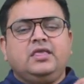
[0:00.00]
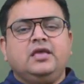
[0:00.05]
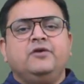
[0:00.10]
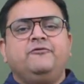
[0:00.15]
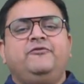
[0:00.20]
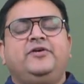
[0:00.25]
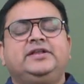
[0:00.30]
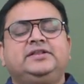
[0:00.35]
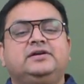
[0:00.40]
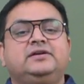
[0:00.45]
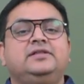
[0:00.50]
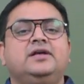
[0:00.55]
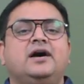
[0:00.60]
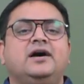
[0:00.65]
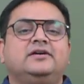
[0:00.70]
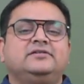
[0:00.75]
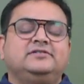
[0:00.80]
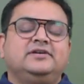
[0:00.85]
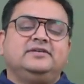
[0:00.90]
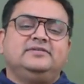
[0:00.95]
Whether the
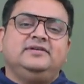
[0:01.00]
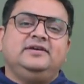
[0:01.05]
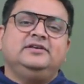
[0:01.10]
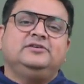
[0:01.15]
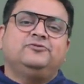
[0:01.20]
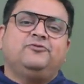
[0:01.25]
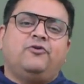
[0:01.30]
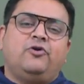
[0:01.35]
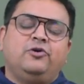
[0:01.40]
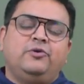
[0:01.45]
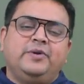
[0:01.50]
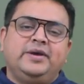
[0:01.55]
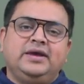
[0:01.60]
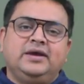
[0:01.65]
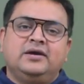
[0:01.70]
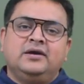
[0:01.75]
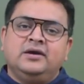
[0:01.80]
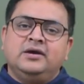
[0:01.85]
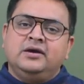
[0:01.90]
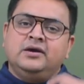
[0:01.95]
assessee is
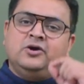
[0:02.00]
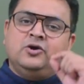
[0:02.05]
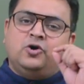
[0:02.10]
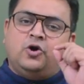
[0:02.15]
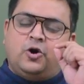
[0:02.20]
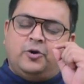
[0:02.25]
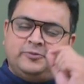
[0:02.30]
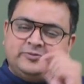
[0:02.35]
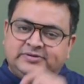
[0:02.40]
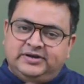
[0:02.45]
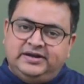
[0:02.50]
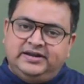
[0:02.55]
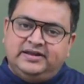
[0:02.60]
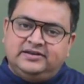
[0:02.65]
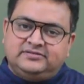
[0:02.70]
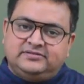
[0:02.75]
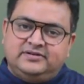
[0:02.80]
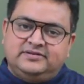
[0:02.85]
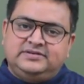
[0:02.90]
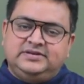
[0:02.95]
following optional
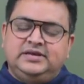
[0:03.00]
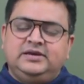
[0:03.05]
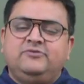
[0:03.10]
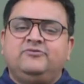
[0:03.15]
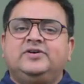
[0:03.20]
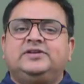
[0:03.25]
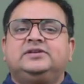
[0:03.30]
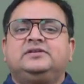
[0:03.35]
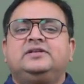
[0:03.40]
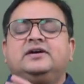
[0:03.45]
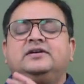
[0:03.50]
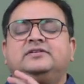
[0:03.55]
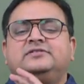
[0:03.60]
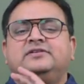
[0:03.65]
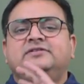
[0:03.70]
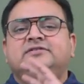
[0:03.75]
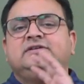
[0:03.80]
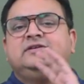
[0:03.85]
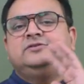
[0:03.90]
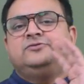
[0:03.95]
tax regime, whether the
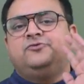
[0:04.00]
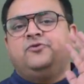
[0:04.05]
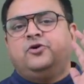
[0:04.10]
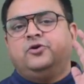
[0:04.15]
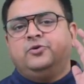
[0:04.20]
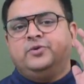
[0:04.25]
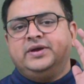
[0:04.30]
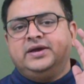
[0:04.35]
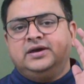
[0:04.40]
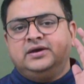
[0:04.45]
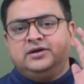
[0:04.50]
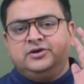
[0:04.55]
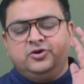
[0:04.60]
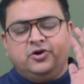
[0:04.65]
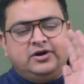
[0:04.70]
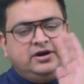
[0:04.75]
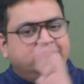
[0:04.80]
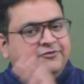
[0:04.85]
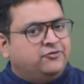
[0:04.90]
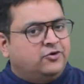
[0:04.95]
assessee is following
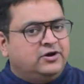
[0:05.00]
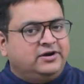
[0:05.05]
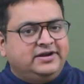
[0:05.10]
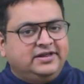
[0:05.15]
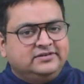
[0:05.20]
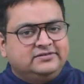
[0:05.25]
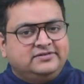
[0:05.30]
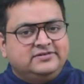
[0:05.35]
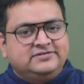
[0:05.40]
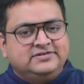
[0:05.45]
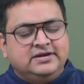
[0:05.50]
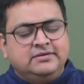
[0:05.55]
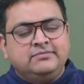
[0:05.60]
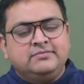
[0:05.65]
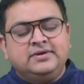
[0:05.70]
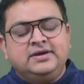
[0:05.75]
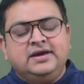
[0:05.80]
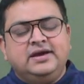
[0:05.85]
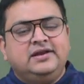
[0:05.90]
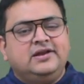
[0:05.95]
your default tax
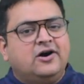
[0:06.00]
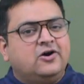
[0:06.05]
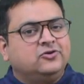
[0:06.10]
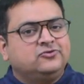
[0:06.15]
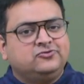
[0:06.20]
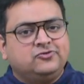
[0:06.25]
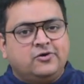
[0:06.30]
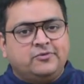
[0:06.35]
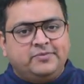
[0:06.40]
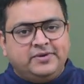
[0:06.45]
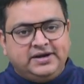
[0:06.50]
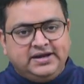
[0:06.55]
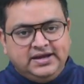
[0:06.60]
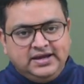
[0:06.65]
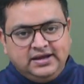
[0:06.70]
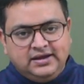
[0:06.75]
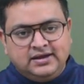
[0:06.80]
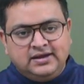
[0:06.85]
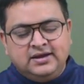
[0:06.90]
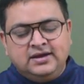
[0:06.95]
regime in house
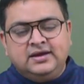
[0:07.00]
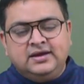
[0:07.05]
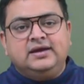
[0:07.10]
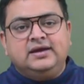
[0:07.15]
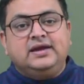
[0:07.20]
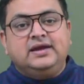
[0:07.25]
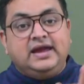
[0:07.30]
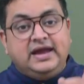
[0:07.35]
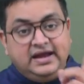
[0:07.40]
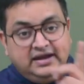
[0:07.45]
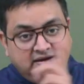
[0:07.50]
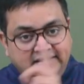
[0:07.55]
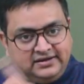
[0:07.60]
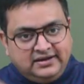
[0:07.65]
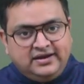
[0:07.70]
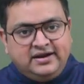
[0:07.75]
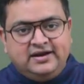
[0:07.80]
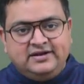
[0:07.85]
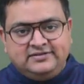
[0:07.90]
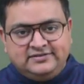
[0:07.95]
property,
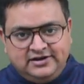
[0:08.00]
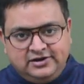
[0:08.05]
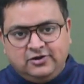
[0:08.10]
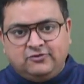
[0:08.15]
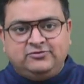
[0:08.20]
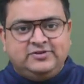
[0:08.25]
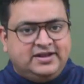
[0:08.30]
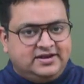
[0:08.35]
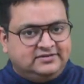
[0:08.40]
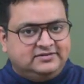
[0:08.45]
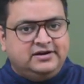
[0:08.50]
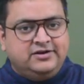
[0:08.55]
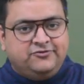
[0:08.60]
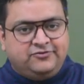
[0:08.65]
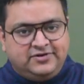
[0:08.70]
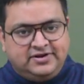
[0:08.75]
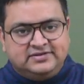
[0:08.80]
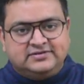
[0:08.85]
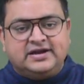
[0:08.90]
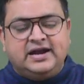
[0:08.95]
inter-head set off, there is a
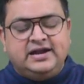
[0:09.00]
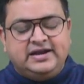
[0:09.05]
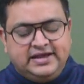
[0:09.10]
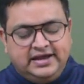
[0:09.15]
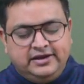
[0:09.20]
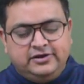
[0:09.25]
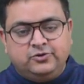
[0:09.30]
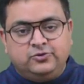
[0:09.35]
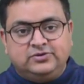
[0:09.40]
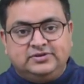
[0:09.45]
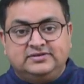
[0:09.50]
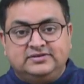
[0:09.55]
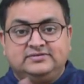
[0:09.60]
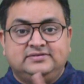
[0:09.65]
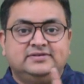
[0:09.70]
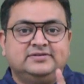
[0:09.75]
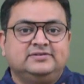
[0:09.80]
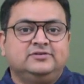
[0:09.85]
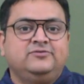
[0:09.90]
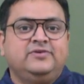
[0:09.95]
difference. I'll tell you this.
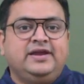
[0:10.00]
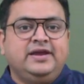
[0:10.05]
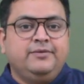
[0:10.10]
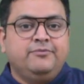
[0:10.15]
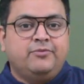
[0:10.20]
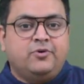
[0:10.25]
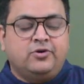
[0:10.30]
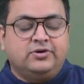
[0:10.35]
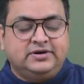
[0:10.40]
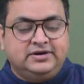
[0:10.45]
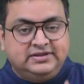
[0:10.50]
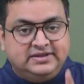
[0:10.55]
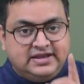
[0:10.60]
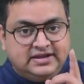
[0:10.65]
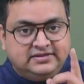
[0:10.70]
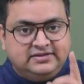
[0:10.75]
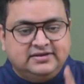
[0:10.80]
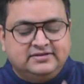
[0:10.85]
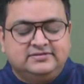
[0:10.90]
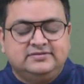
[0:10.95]
This is very important.
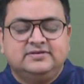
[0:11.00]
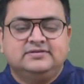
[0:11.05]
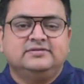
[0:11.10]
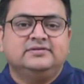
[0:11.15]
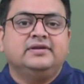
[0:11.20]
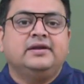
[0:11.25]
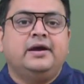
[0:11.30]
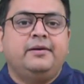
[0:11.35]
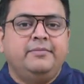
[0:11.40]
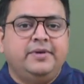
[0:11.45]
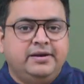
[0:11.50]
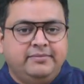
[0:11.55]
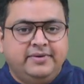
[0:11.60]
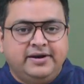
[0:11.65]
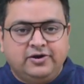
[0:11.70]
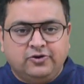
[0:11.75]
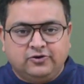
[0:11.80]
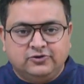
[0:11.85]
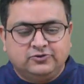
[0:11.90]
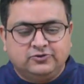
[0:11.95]
Then this is an
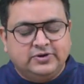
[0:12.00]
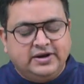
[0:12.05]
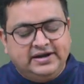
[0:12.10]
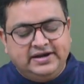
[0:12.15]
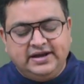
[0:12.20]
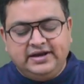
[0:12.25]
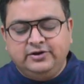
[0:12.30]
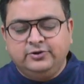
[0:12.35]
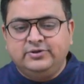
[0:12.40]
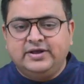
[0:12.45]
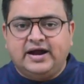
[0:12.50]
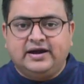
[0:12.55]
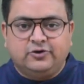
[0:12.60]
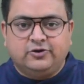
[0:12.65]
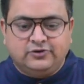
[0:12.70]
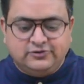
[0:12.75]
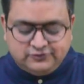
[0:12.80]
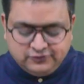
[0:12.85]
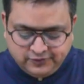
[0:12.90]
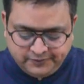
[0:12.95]
amendment also. I'll tell you that
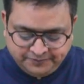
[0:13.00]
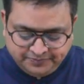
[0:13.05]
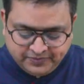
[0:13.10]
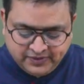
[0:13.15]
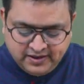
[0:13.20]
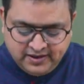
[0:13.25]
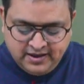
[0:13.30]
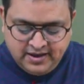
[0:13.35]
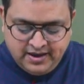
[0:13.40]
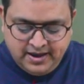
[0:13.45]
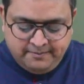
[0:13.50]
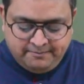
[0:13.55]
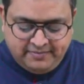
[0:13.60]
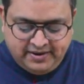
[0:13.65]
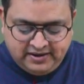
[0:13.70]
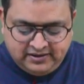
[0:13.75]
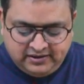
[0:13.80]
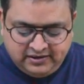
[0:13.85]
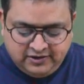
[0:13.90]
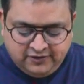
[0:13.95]
also.
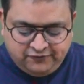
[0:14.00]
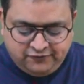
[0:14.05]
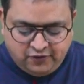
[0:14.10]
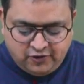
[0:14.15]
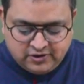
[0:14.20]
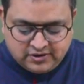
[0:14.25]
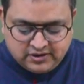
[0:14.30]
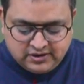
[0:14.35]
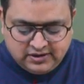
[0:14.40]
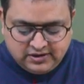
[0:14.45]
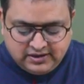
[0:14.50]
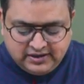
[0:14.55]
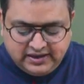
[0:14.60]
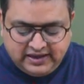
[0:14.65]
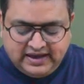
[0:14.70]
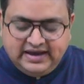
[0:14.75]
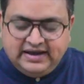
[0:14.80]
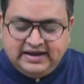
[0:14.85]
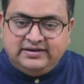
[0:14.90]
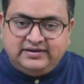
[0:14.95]
But for
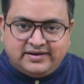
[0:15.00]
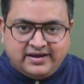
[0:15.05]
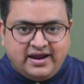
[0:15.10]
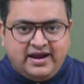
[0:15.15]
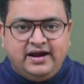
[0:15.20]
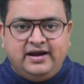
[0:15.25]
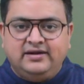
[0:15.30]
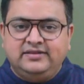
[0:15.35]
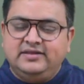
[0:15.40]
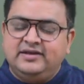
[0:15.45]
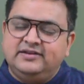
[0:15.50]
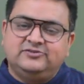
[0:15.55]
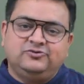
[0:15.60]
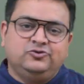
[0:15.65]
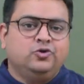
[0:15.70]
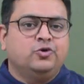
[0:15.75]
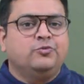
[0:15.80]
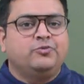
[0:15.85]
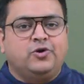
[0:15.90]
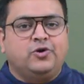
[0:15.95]
intra-head, there is
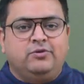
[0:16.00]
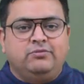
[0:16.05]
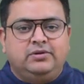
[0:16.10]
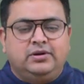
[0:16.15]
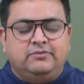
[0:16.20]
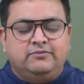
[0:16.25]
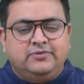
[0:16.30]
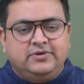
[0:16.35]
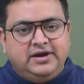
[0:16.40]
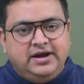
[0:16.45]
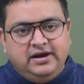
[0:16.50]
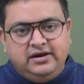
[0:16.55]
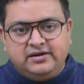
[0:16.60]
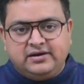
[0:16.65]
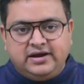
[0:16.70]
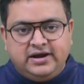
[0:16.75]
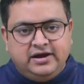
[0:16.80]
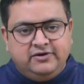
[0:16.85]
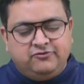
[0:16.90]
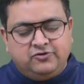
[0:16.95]
no problem.
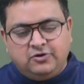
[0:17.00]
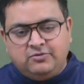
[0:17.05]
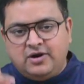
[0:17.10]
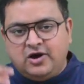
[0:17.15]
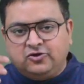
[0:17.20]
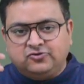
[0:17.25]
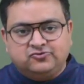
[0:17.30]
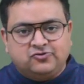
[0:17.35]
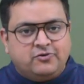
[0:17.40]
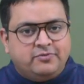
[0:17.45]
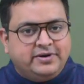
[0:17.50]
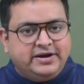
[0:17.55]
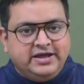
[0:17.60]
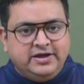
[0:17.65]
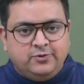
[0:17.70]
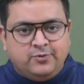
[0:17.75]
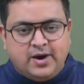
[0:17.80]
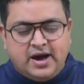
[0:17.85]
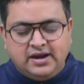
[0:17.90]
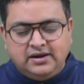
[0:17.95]
Intra-head from house
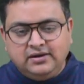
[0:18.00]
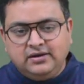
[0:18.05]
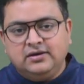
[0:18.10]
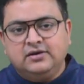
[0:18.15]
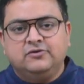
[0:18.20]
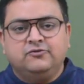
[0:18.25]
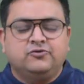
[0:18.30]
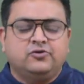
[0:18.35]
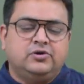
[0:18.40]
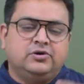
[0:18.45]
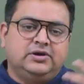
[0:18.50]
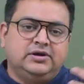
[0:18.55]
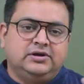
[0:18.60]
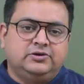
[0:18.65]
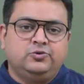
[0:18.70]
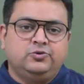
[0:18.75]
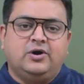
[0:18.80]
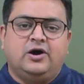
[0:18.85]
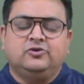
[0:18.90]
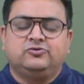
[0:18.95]
property 1
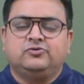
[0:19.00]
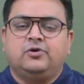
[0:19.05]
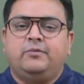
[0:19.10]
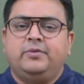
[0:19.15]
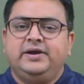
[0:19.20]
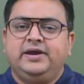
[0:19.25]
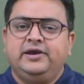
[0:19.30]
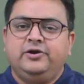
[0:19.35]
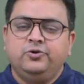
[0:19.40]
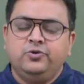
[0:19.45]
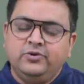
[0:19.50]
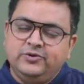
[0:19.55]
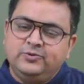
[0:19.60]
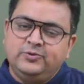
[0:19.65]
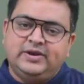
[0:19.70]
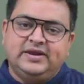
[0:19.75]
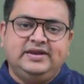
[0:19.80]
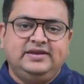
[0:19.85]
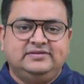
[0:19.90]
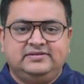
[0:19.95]
to house property 2, you
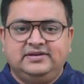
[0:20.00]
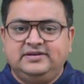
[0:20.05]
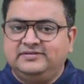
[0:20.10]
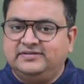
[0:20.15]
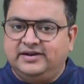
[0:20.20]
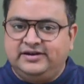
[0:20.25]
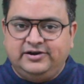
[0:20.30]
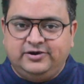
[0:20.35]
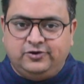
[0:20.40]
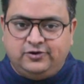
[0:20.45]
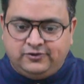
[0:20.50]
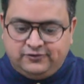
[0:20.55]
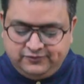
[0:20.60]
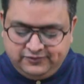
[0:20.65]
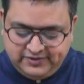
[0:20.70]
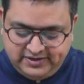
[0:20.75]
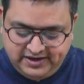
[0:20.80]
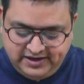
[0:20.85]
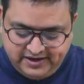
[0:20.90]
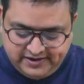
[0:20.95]
can easily set it off.
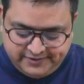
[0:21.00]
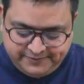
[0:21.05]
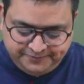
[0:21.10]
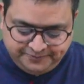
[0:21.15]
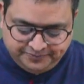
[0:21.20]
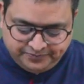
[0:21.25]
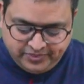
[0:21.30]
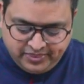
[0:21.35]
Correct?